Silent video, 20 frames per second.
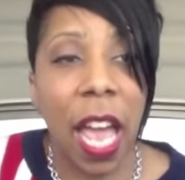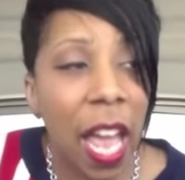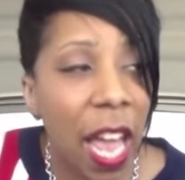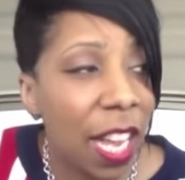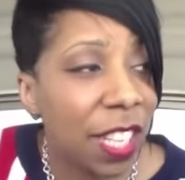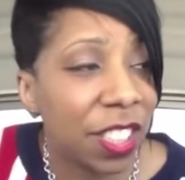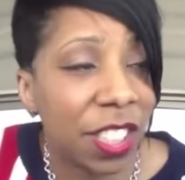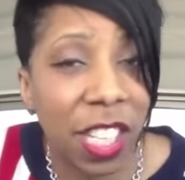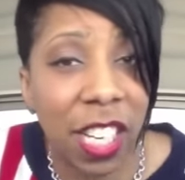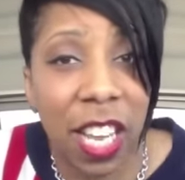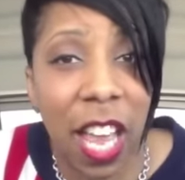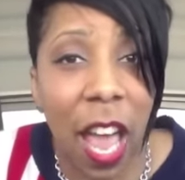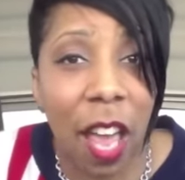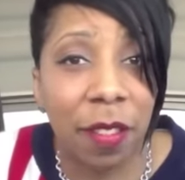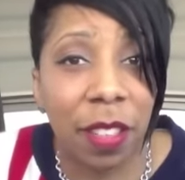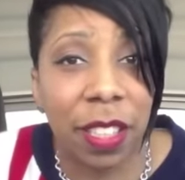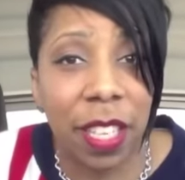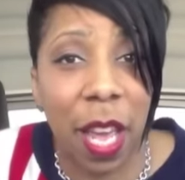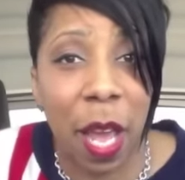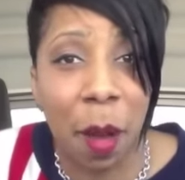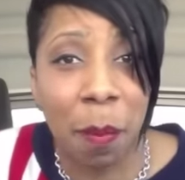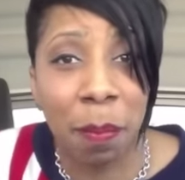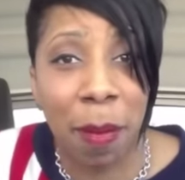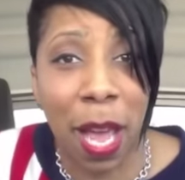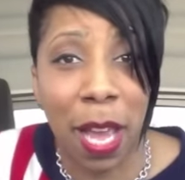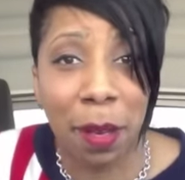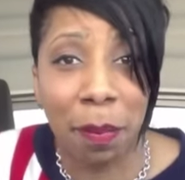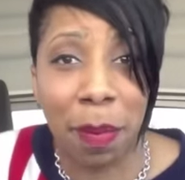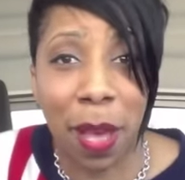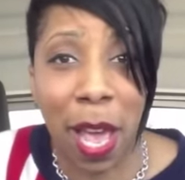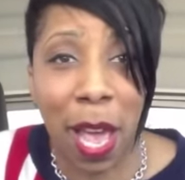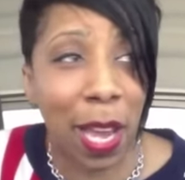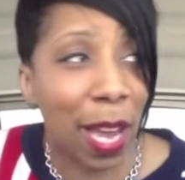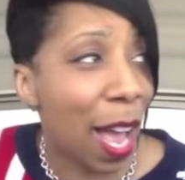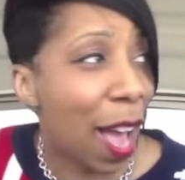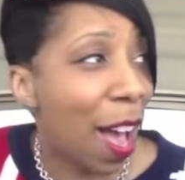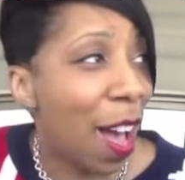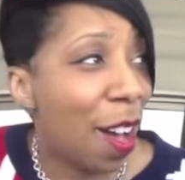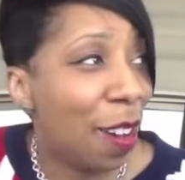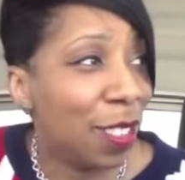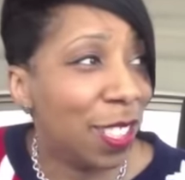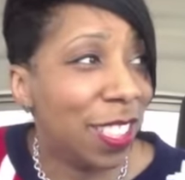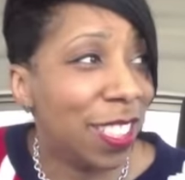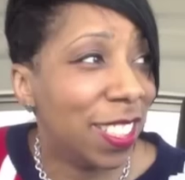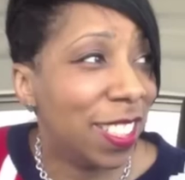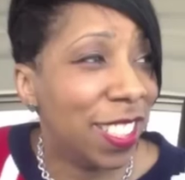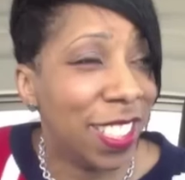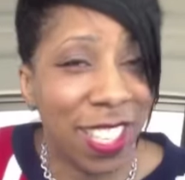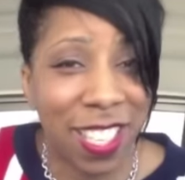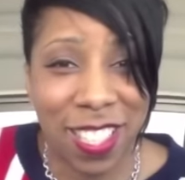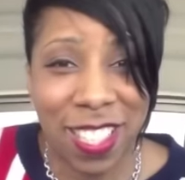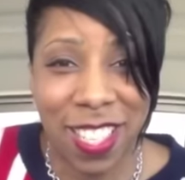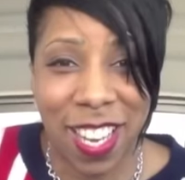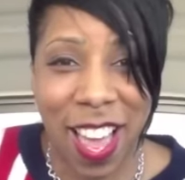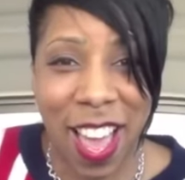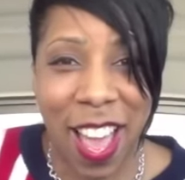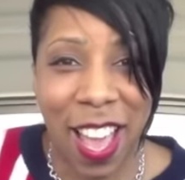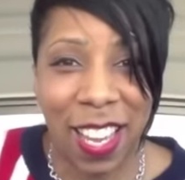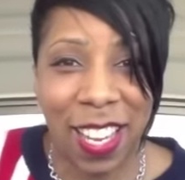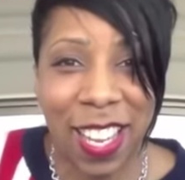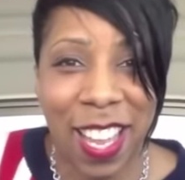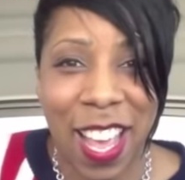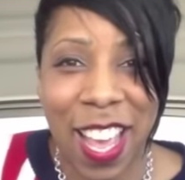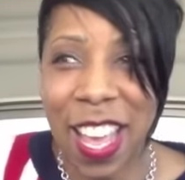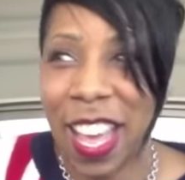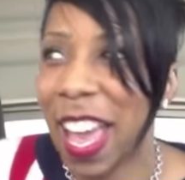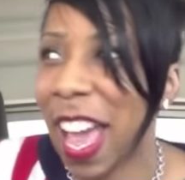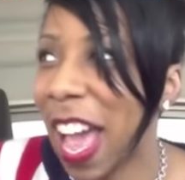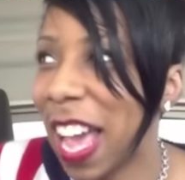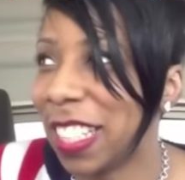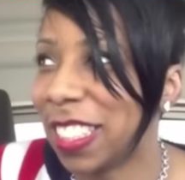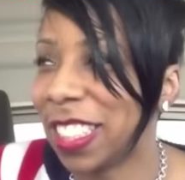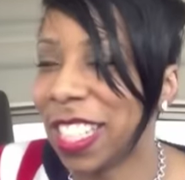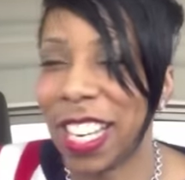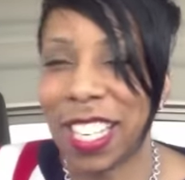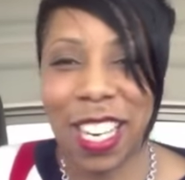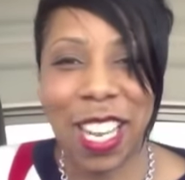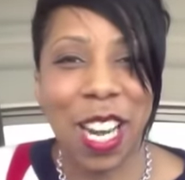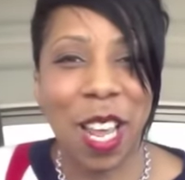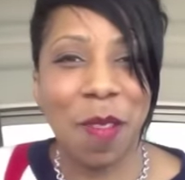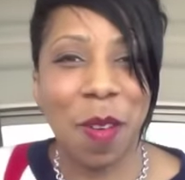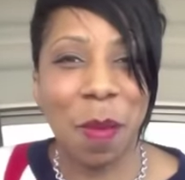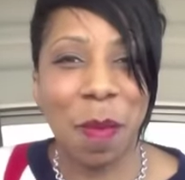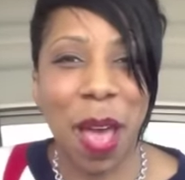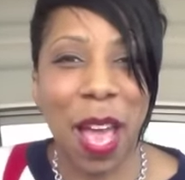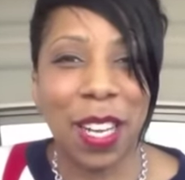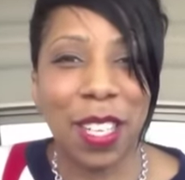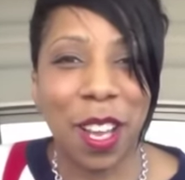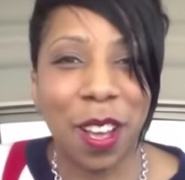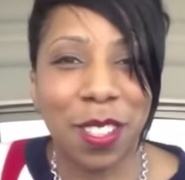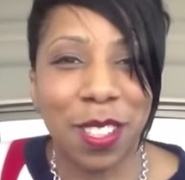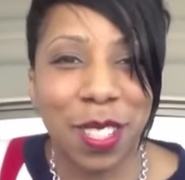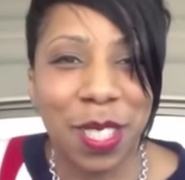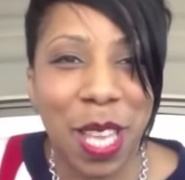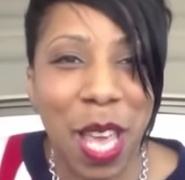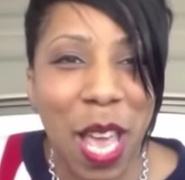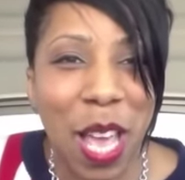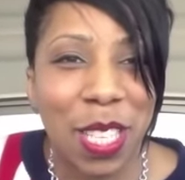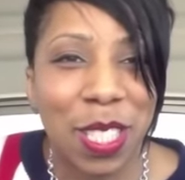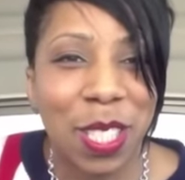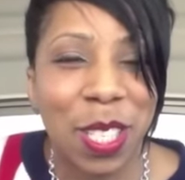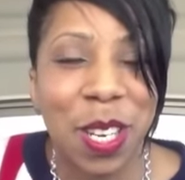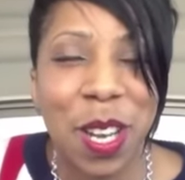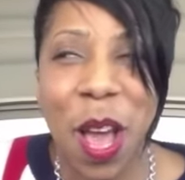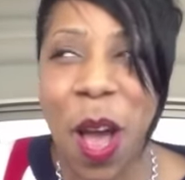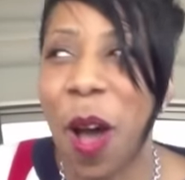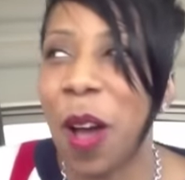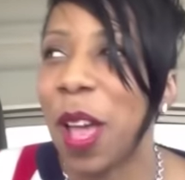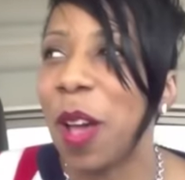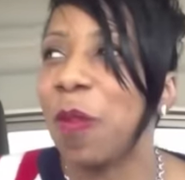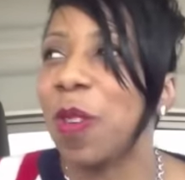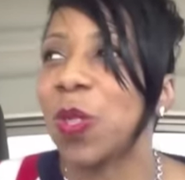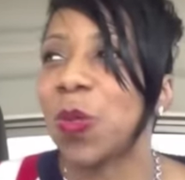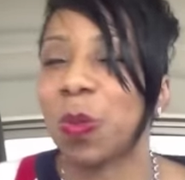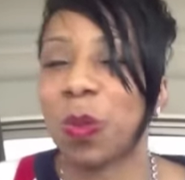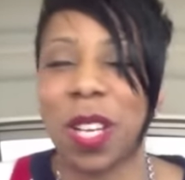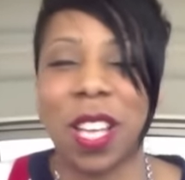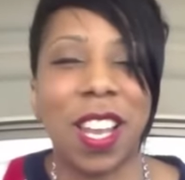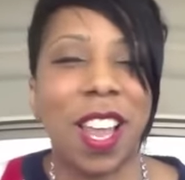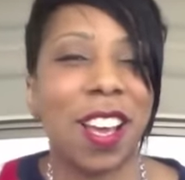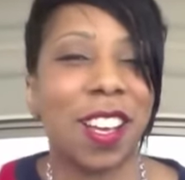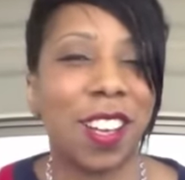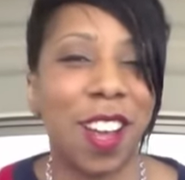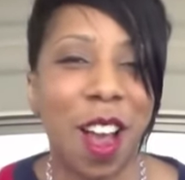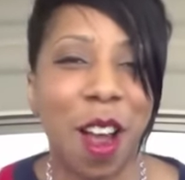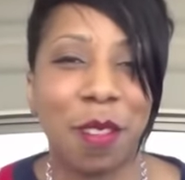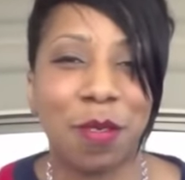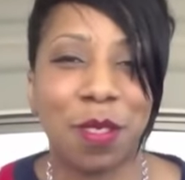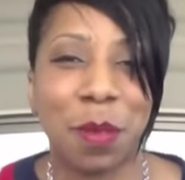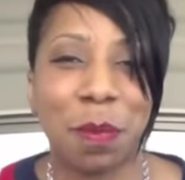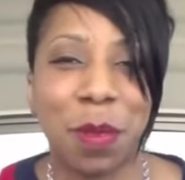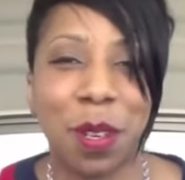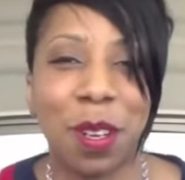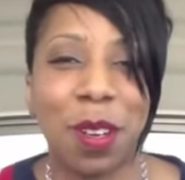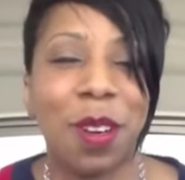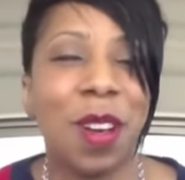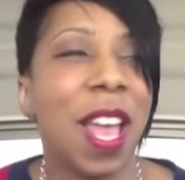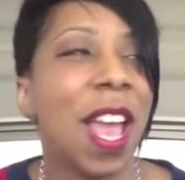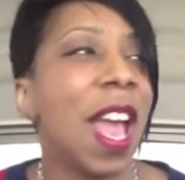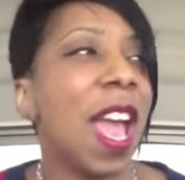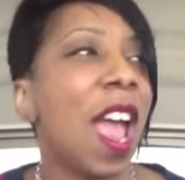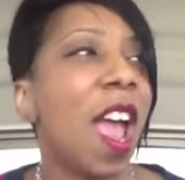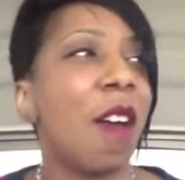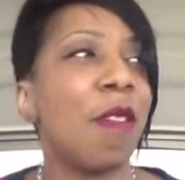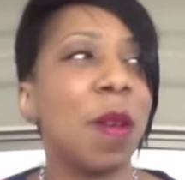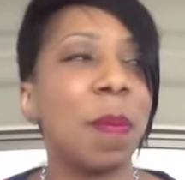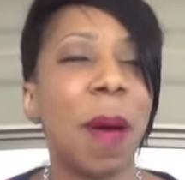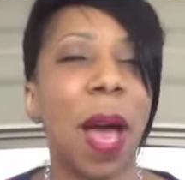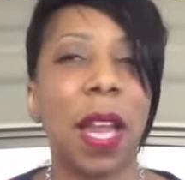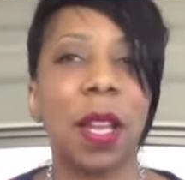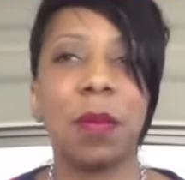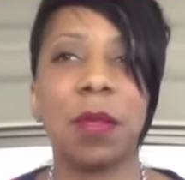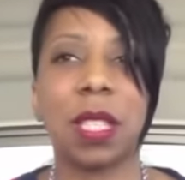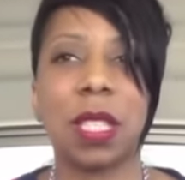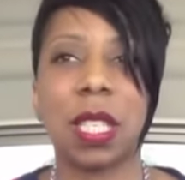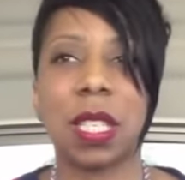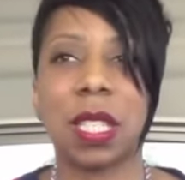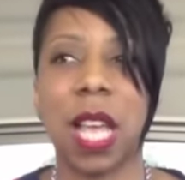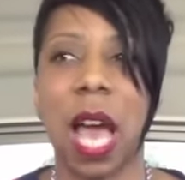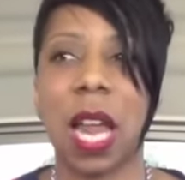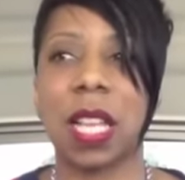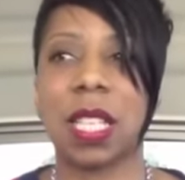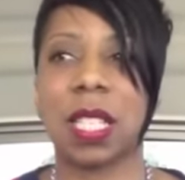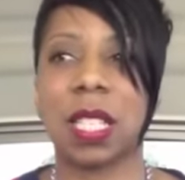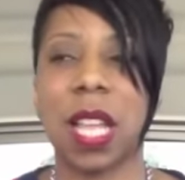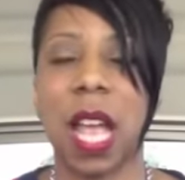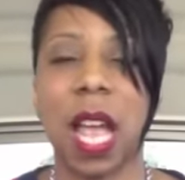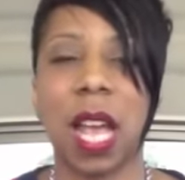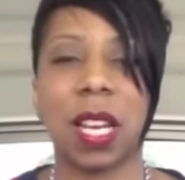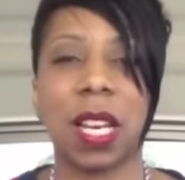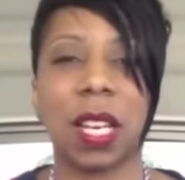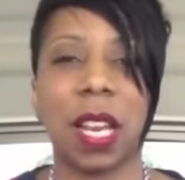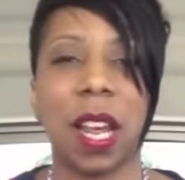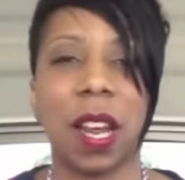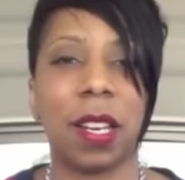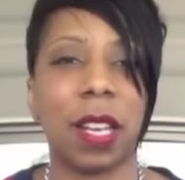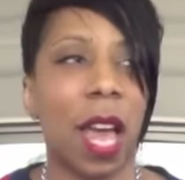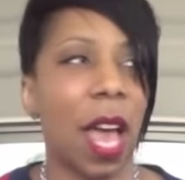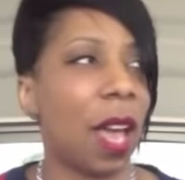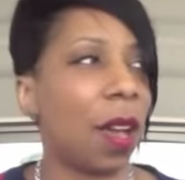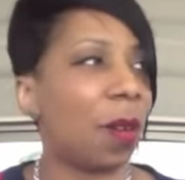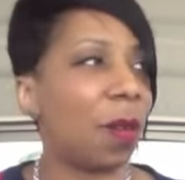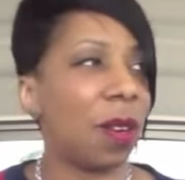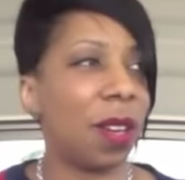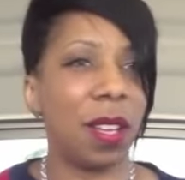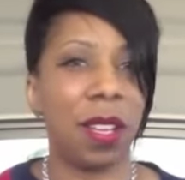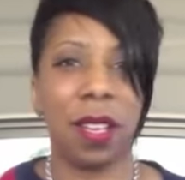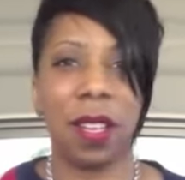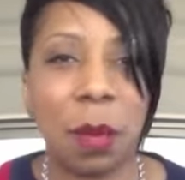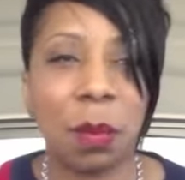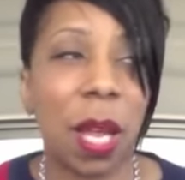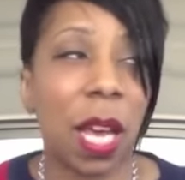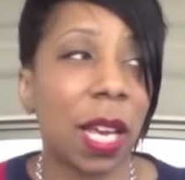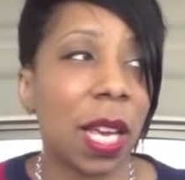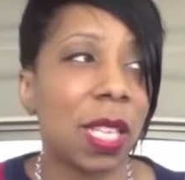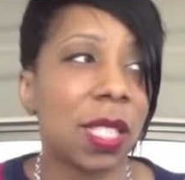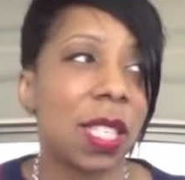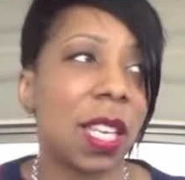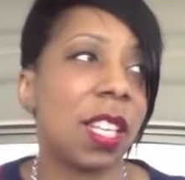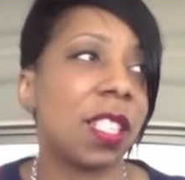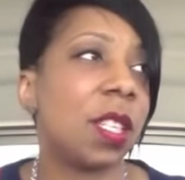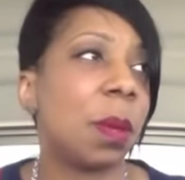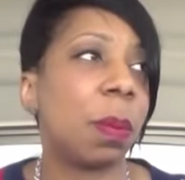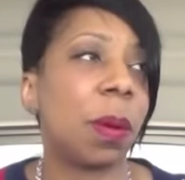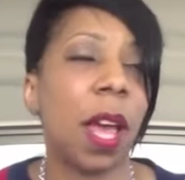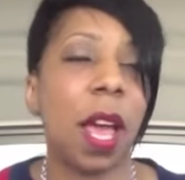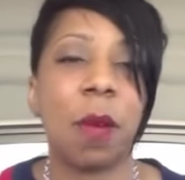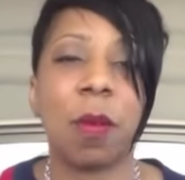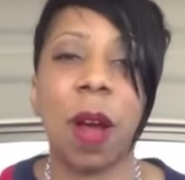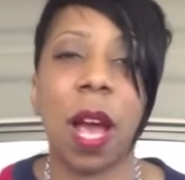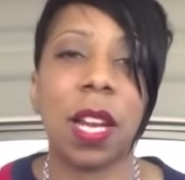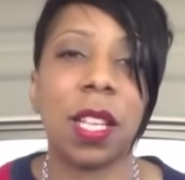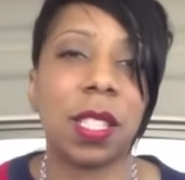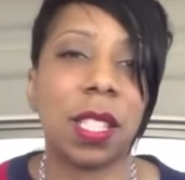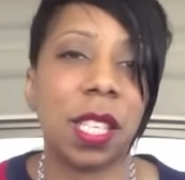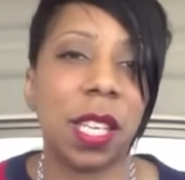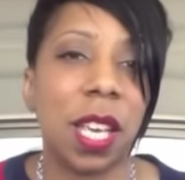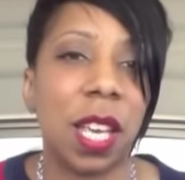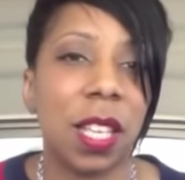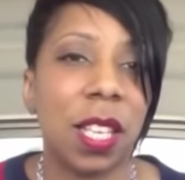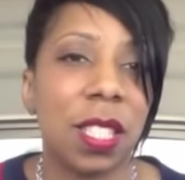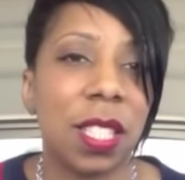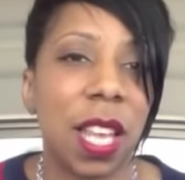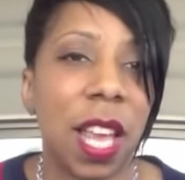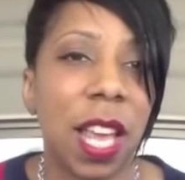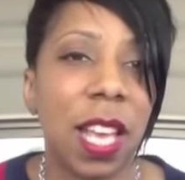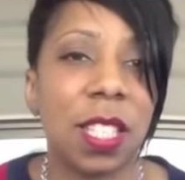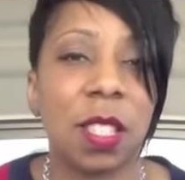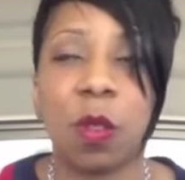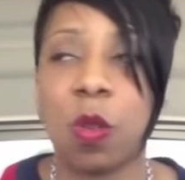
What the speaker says: And she gave the damn mic back. I was just like, and she didn't even make no sense. You know, it was real uncomfortable. Everybody was just kind of standing there like, what? Like I said, she played right into Kenya's hands.